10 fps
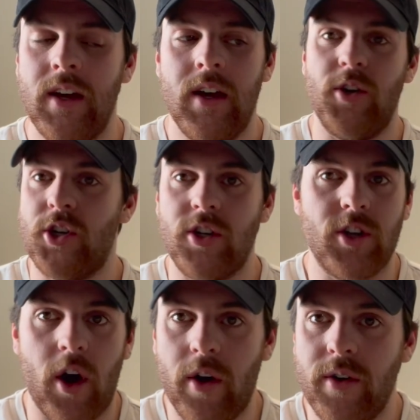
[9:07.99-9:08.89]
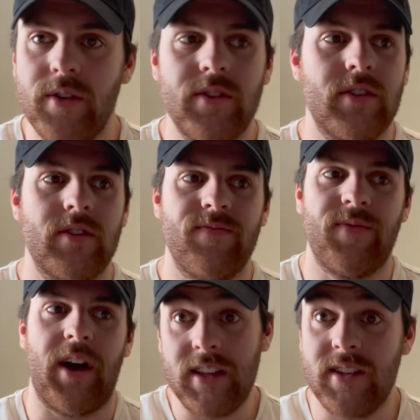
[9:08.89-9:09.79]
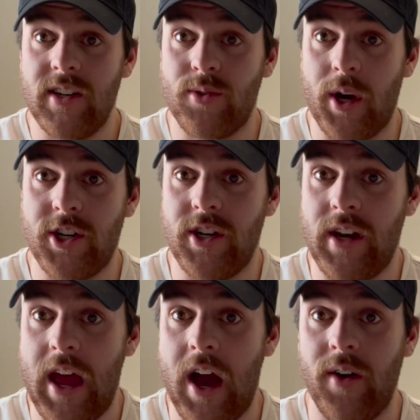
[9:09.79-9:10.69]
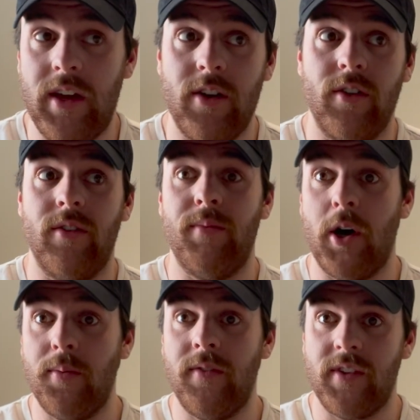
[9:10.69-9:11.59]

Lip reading: future shows, the situation now here in Melbourne,